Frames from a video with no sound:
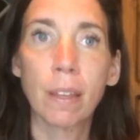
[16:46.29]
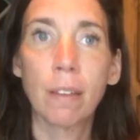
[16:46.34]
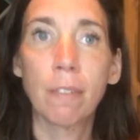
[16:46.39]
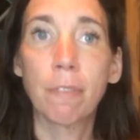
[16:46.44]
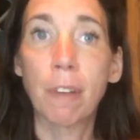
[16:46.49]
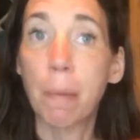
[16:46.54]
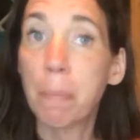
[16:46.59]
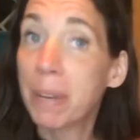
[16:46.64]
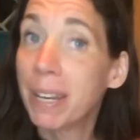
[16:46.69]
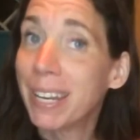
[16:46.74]

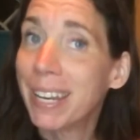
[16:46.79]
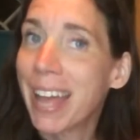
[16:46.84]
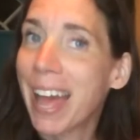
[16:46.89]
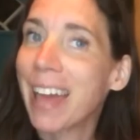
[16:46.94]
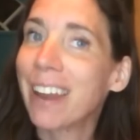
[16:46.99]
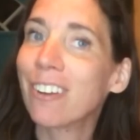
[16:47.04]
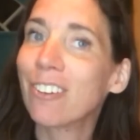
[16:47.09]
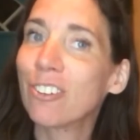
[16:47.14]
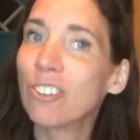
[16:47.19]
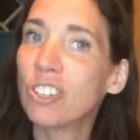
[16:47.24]
feminine
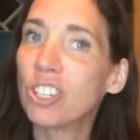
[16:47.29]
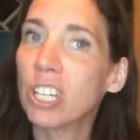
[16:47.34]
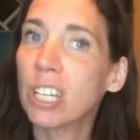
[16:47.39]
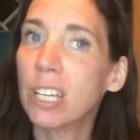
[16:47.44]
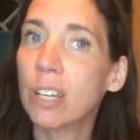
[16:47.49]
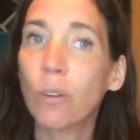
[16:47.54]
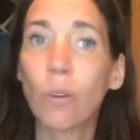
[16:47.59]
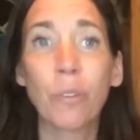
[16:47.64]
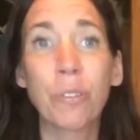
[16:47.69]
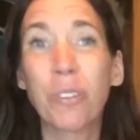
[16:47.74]

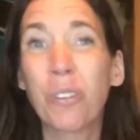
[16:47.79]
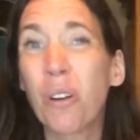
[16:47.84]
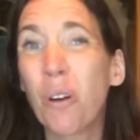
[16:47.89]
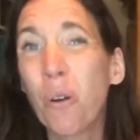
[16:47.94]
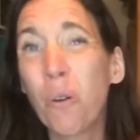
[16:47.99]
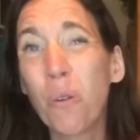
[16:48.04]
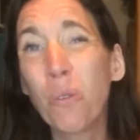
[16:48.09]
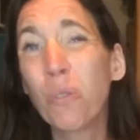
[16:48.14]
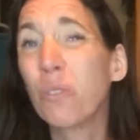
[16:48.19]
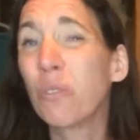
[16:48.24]
energy, or their
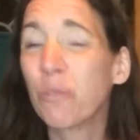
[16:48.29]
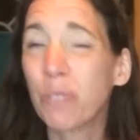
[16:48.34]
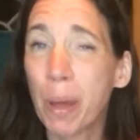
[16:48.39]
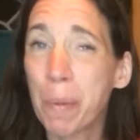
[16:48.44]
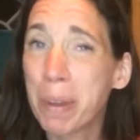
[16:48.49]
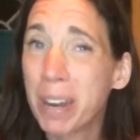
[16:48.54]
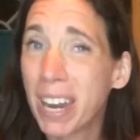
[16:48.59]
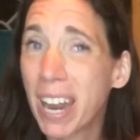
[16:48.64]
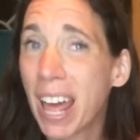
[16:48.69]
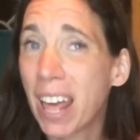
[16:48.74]
own
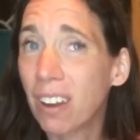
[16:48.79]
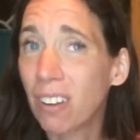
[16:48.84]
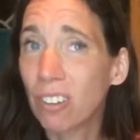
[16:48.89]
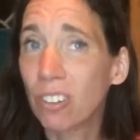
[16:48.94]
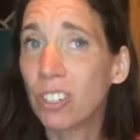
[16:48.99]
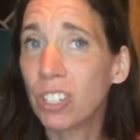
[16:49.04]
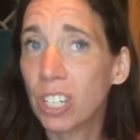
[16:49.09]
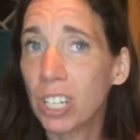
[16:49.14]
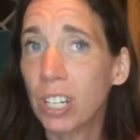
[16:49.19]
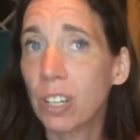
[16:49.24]
feminine
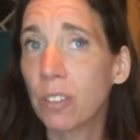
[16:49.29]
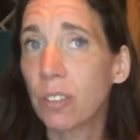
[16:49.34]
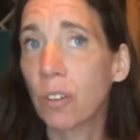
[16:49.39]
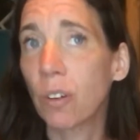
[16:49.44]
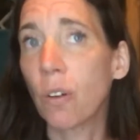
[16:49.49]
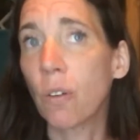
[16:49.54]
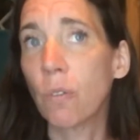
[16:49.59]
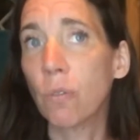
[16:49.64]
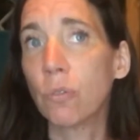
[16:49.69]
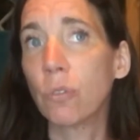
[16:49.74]
energy, or
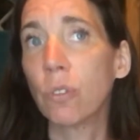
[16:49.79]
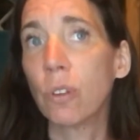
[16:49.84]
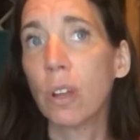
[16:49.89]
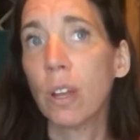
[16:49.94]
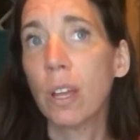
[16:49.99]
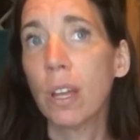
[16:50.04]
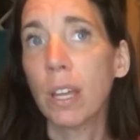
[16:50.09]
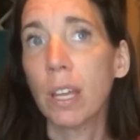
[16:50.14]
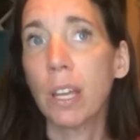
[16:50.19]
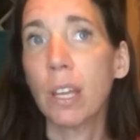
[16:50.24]
their own,
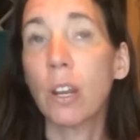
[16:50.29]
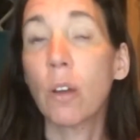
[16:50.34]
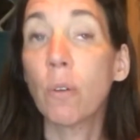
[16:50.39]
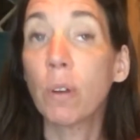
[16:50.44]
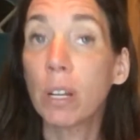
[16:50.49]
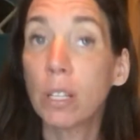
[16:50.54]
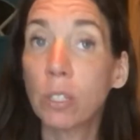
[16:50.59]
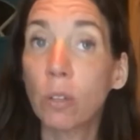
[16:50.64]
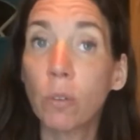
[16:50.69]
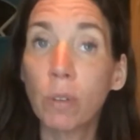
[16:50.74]
you know, and
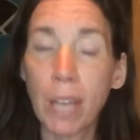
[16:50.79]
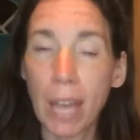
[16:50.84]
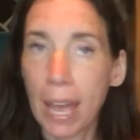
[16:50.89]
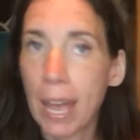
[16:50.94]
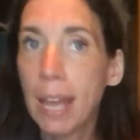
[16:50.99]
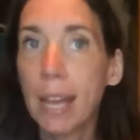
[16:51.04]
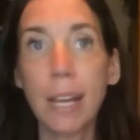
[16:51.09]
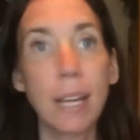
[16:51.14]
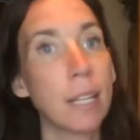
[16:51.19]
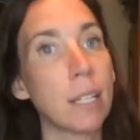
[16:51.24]
it's
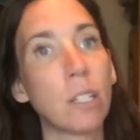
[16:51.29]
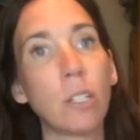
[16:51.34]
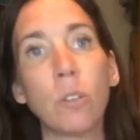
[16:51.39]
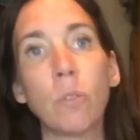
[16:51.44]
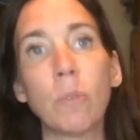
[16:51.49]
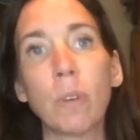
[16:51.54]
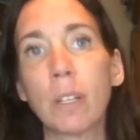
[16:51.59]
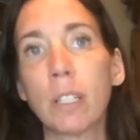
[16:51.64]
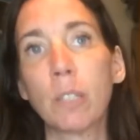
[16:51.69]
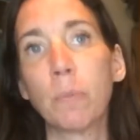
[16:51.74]
okay
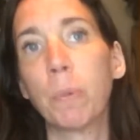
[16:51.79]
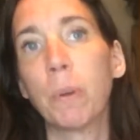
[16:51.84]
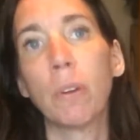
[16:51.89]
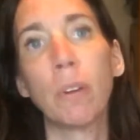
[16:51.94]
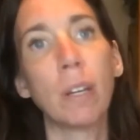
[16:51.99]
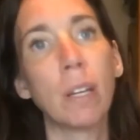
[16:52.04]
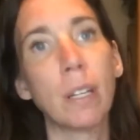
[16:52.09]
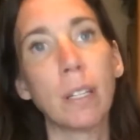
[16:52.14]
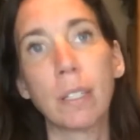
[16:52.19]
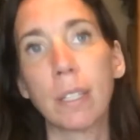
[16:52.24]
to
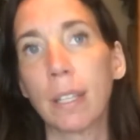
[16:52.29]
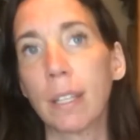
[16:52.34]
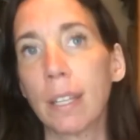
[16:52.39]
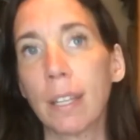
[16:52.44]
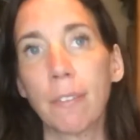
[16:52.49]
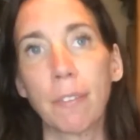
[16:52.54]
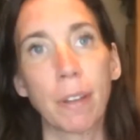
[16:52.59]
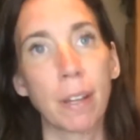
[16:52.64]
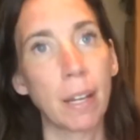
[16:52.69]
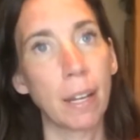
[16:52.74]
experience and
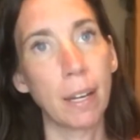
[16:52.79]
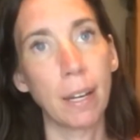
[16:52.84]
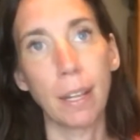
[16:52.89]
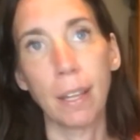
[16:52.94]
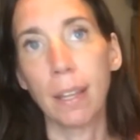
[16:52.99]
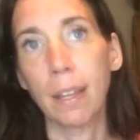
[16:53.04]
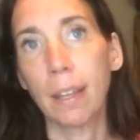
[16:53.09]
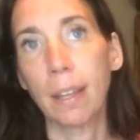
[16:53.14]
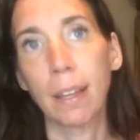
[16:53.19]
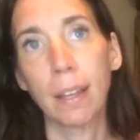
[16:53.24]
live out
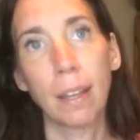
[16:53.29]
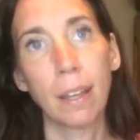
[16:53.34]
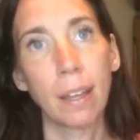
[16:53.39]
any,